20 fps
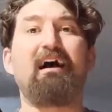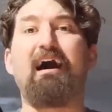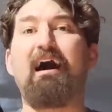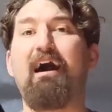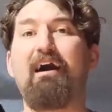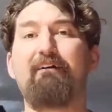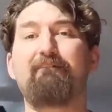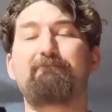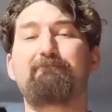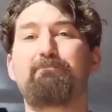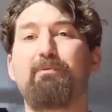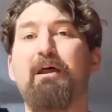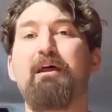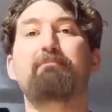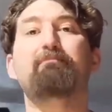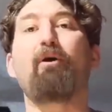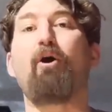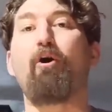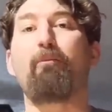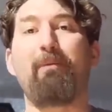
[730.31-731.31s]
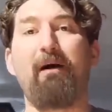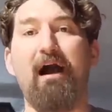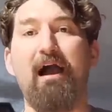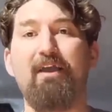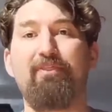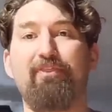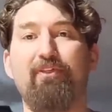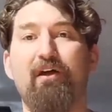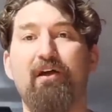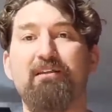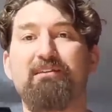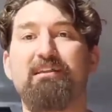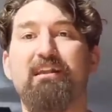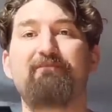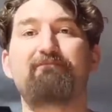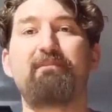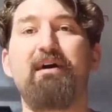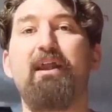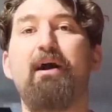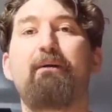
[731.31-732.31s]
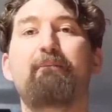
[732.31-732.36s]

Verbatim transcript: I've bred ball pythons and I've met